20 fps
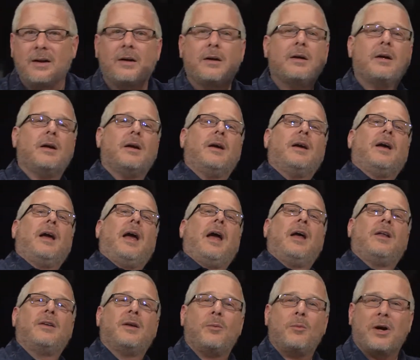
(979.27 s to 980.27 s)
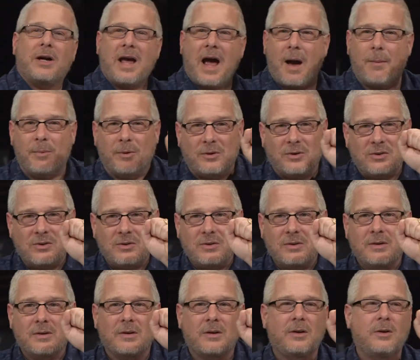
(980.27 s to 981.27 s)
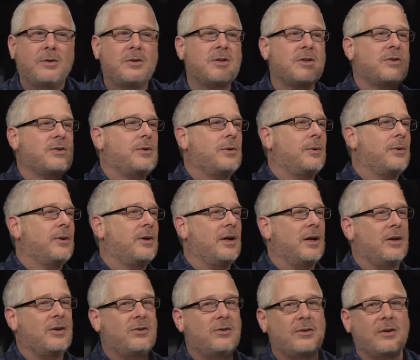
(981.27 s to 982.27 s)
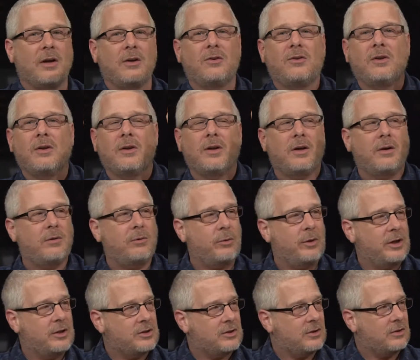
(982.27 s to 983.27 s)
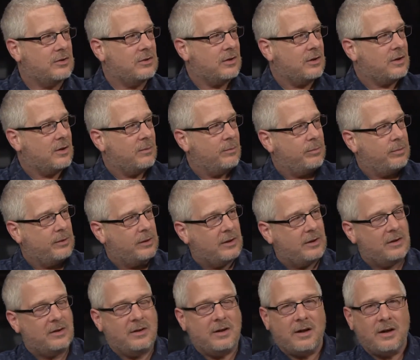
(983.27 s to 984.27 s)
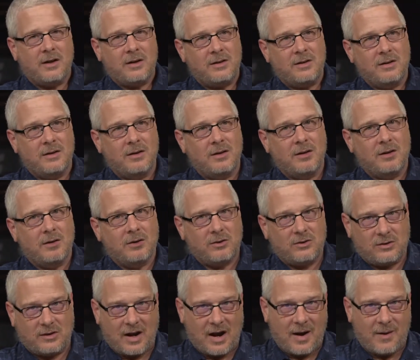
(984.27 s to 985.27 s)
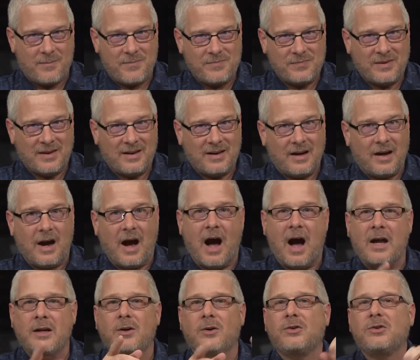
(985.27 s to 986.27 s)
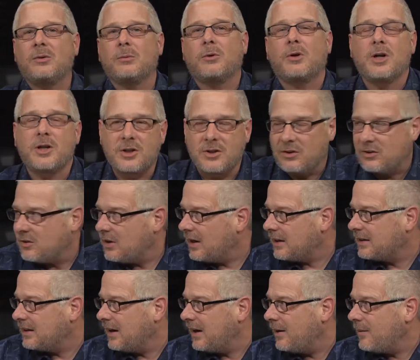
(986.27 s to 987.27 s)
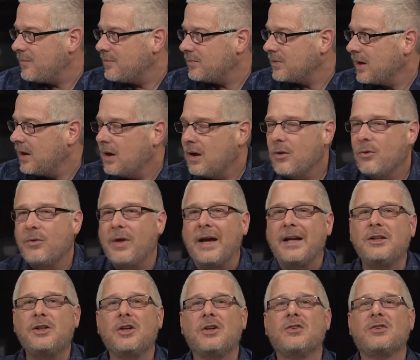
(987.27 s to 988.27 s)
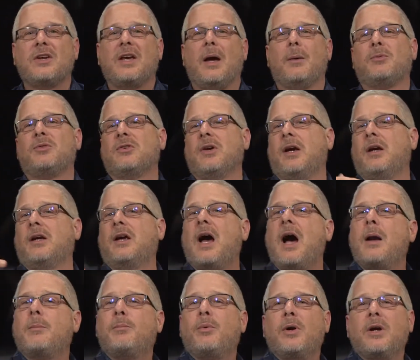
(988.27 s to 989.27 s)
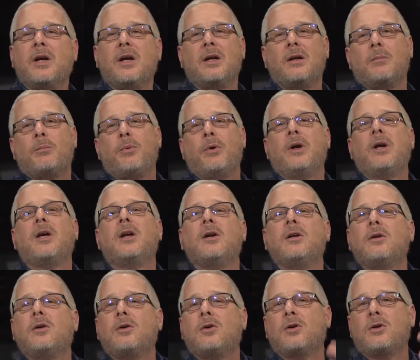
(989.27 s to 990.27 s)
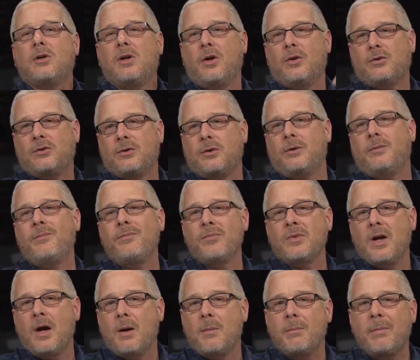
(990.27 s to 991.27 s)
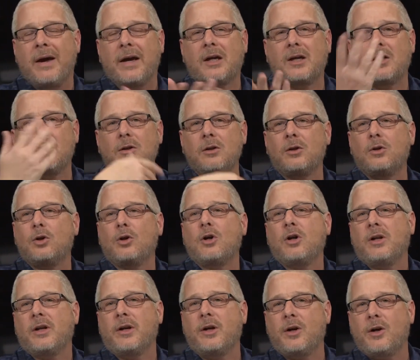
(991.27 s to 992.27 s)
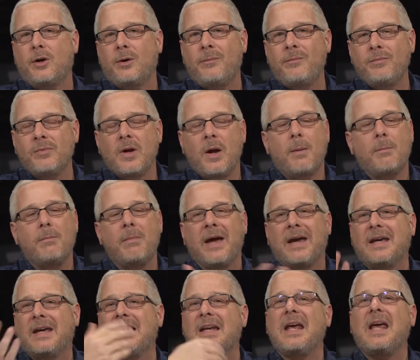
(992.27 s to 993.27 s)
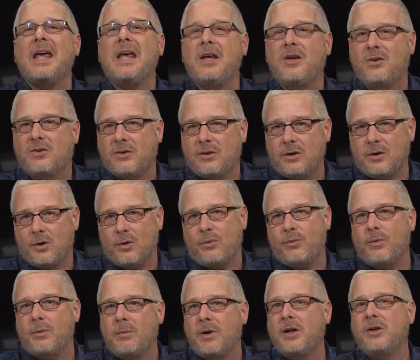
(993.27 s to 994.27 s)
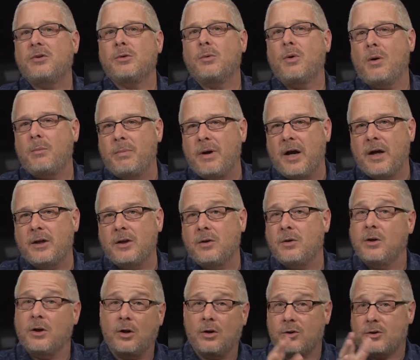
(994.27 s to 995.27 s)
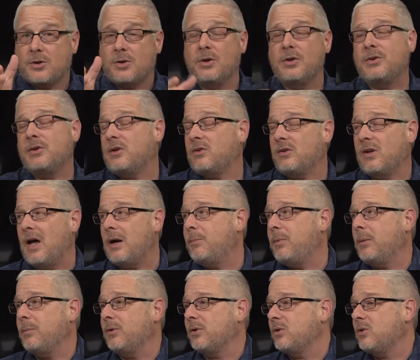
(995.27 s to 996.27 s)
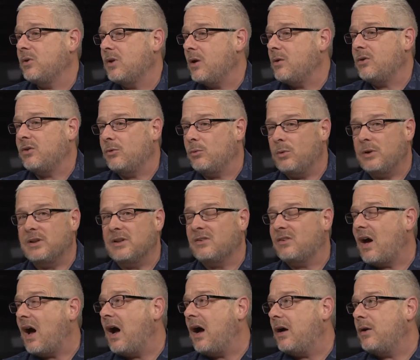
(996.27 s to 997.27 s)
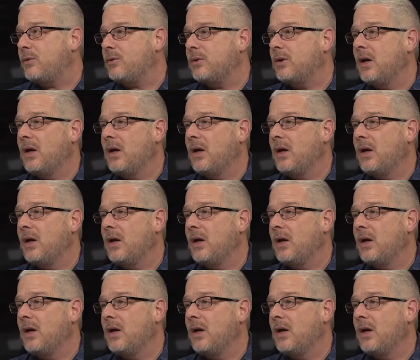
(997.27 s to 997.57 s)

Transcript: And then, and then what happens? You just do this until it reaches a complete dead stop. I know some Christians like that. Mm. Yeah. They just kept saying, God, bring it, bring it a little closer, make it a little clearer, make it easier for me to obey you. You know, the truth is, a lot of people do this with the tithe.